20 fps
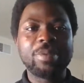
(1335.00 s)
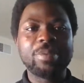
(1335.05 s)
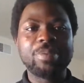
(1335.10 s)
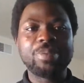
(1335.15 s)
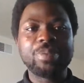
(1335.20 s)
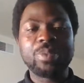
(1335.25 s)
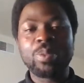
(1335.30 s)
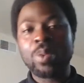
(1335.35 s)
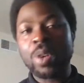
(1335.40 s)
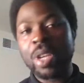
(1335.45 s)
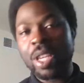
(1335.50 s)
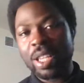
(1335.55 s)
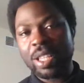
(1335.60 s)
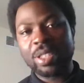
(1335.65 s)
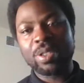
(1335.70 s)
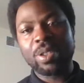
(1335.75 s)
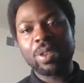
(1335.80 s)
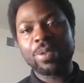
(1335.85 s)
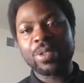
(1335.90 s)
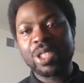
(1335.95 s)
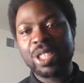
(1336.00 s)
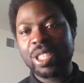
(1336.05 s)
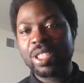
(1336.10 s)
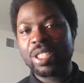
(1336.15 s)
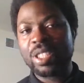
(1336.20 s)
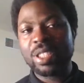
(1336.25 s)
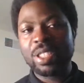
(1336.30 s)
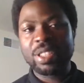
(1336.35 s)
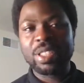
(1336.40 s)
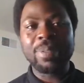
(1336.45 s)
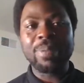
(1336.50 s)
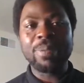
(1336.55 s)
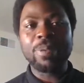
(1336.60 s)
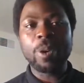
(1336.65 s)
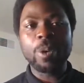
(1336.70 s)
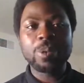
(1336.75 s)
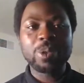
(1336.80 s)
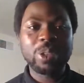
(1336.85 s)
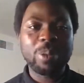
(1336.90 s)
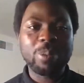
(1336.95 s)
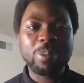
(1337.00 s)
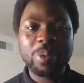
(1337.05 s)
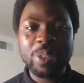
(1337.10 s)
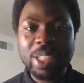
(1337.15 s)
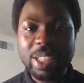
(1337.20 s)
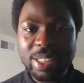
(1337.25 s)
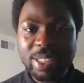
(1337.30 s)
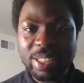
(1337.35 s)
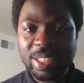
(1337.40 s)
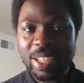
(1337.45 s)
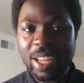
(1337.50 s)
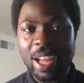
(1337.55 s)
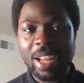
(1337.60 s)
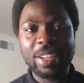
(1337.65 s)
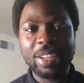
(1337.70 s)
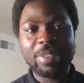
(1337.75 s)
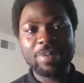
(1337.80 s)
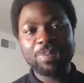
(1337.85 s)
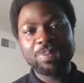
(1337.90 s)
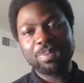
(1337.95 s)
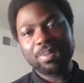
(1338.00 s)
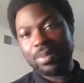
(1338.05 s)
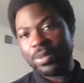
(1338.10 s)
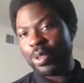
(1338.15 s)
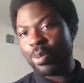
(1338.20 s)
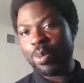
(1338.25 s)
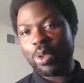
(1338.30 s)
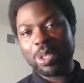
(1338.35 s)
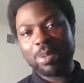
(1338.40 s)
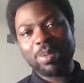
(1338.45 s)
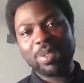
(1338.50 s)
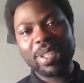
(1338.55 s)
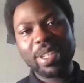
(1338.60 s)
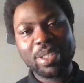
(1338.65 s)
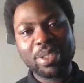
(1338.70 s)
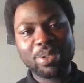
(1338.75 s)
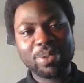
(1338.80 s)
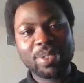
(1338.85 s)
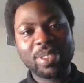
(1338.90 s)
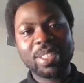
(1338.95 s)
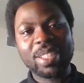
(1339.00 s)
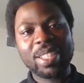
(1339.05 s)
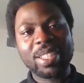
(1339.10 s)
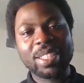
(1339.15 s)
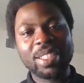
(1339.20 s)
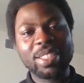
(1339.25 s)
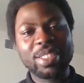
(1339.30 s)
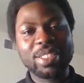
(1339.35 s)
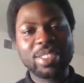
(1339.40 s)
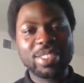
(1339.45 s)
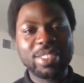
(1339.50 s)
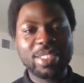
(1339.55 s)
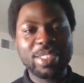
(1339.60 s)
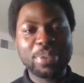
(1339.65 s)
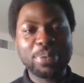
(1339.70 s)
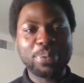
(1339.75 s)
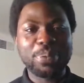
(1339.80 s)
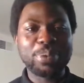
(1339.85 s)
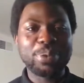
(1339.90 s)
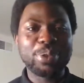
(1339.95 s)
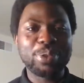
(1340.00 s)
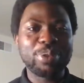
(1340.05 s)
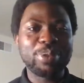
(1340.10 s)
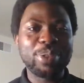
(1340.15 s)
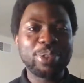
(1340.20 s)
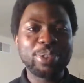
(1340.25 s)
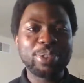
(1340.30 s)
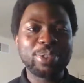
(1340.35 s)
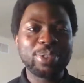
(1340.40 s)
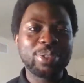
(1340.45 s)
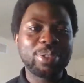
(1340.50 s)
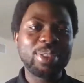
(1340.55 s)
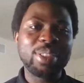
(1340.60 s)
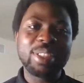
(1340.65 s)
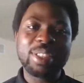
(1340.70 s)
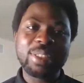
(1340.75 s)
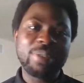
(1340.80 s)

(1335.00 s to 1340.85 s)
ways of changing it involve some risk, and you must be ready to take it if you want to do it.